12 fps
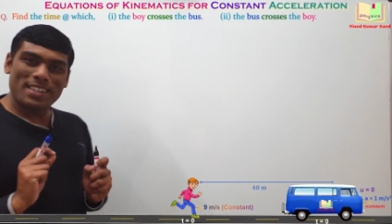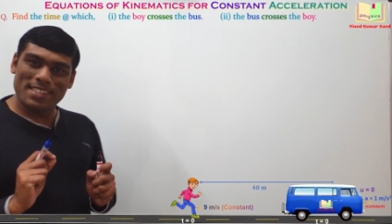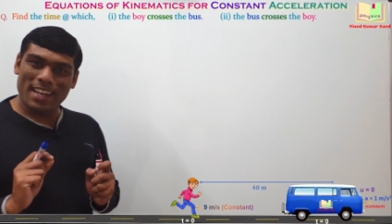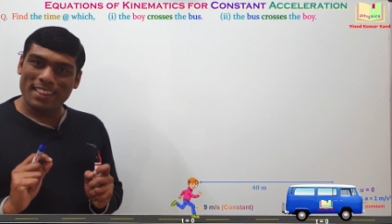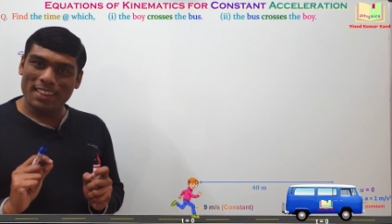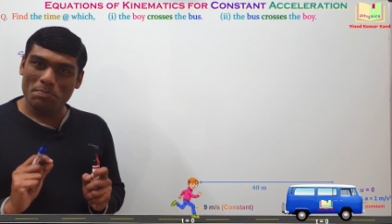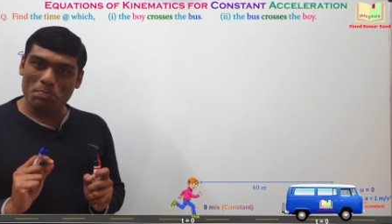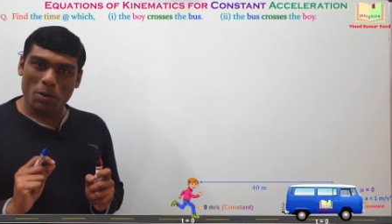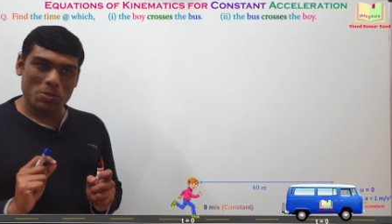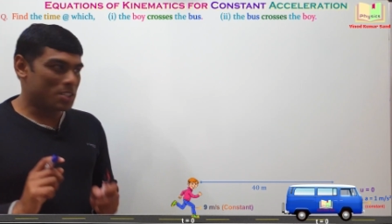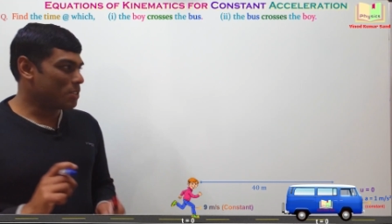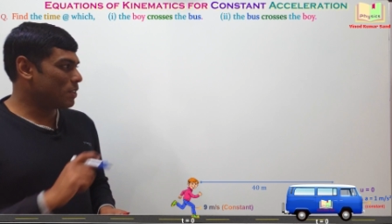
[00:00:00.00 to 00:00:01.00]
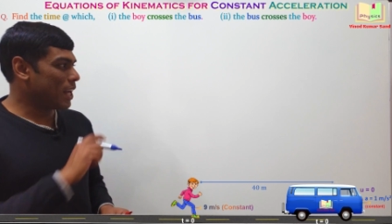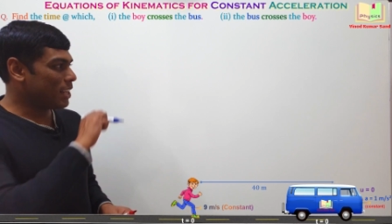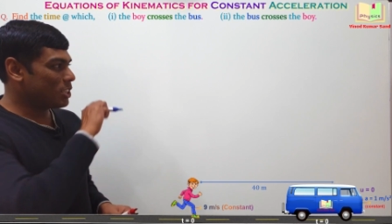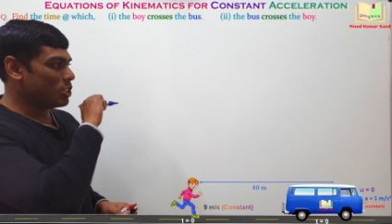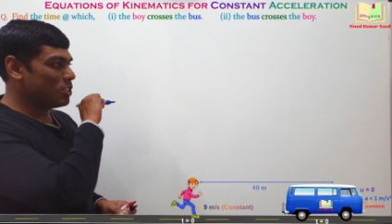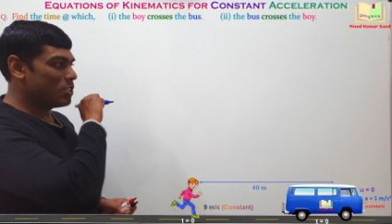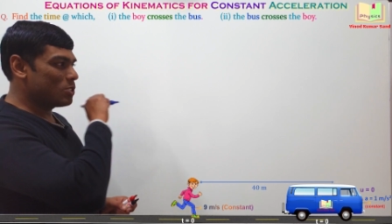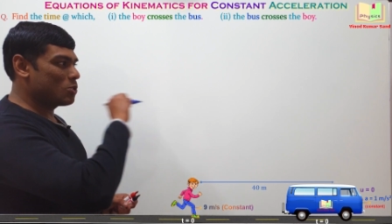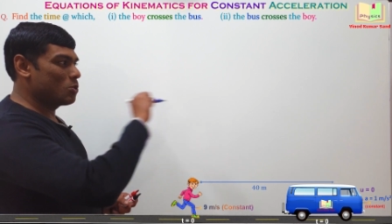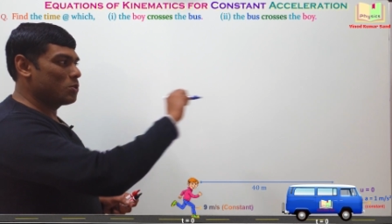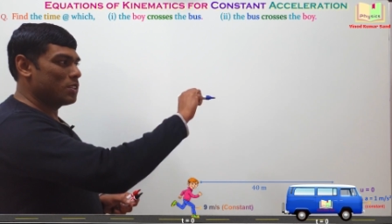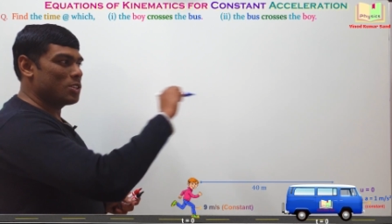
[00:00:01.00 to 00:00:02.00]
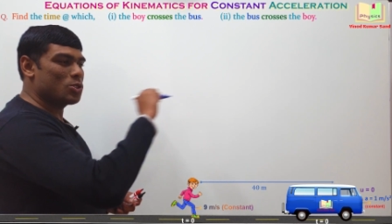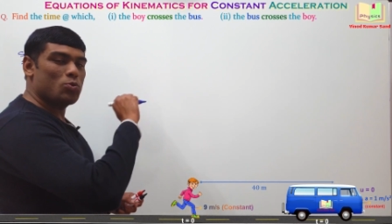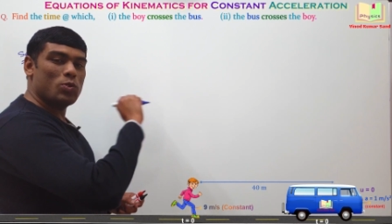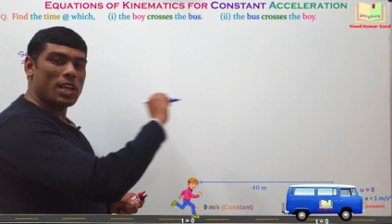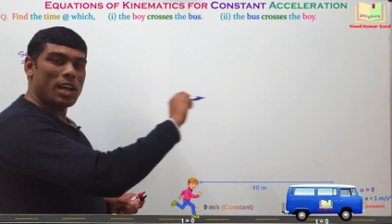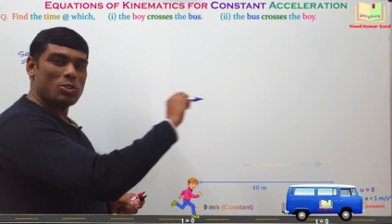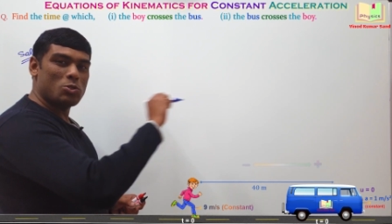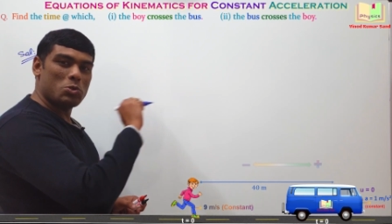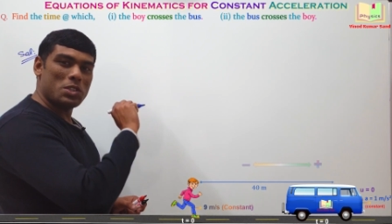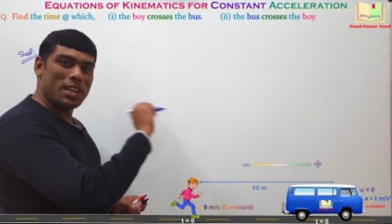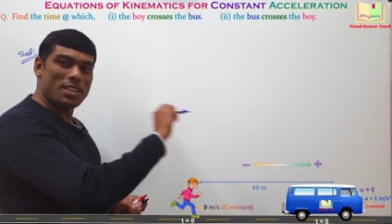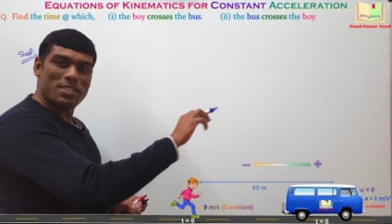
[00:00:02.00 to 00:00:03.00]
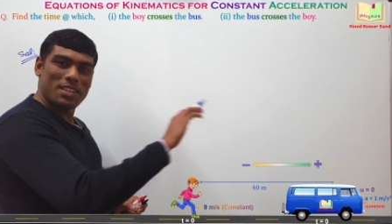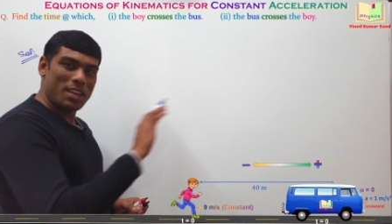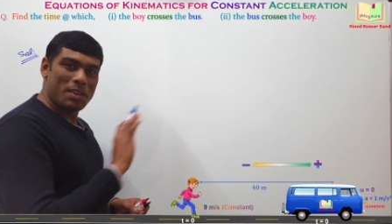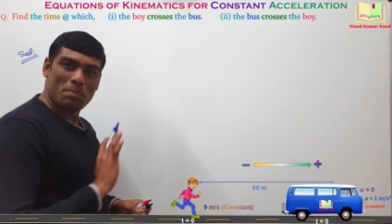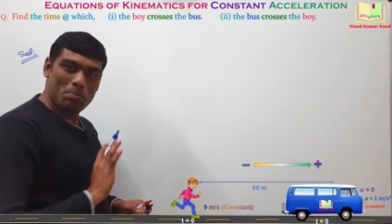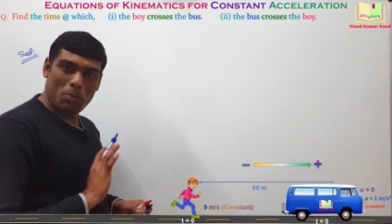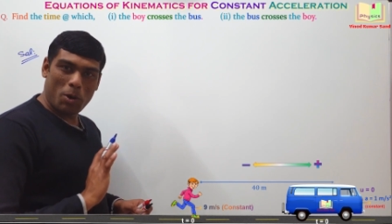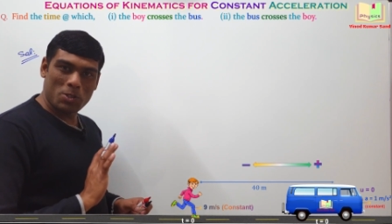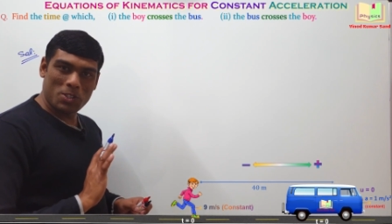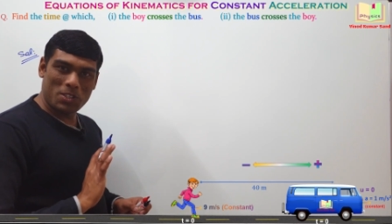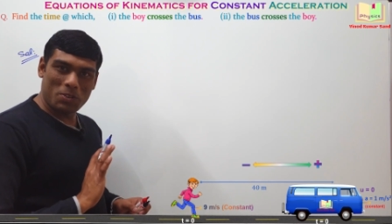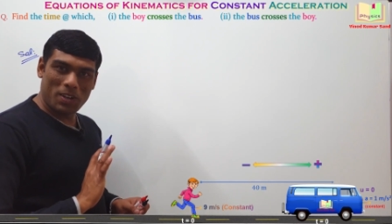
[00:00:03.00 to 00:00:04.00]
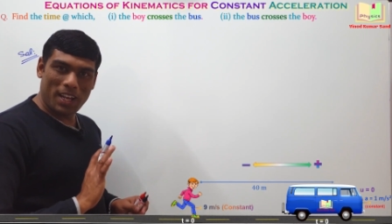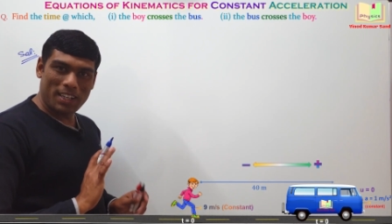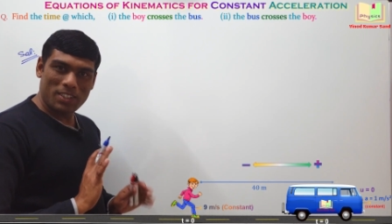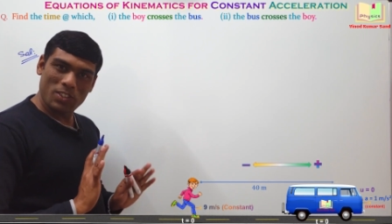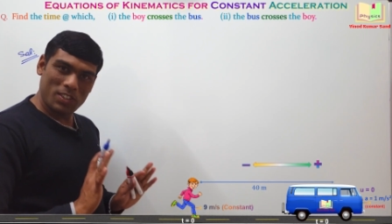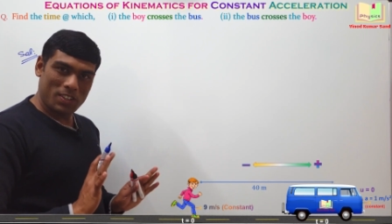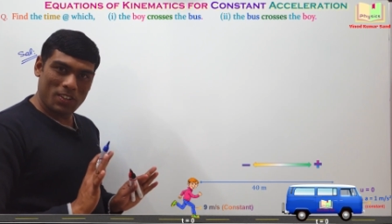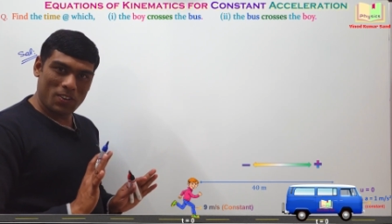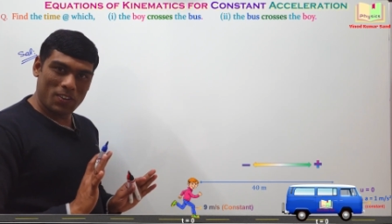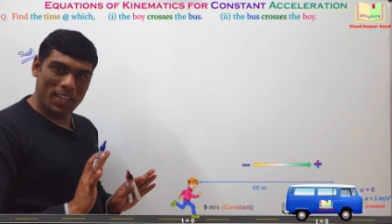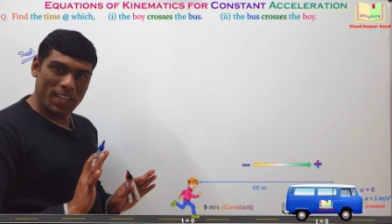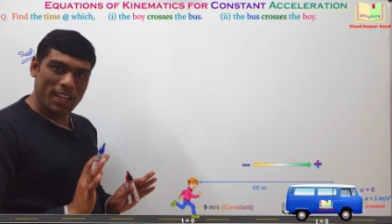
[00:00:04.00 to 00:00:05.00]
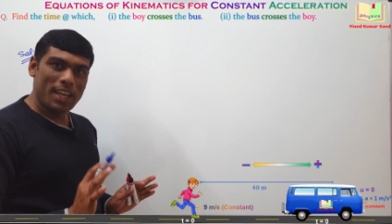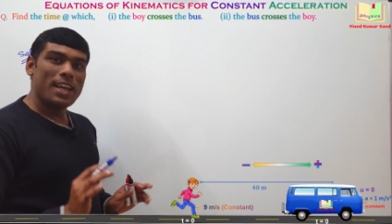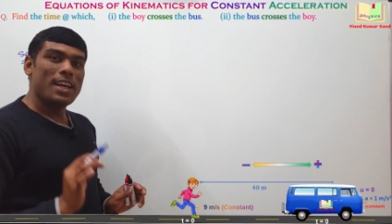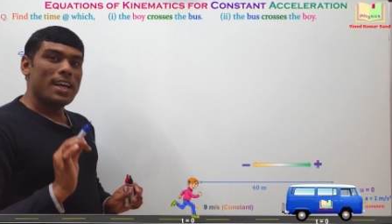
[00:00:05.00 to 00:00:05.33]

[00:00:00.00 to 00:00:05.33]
assign the positive direction. So this we are choosing as the positive direction. Okay.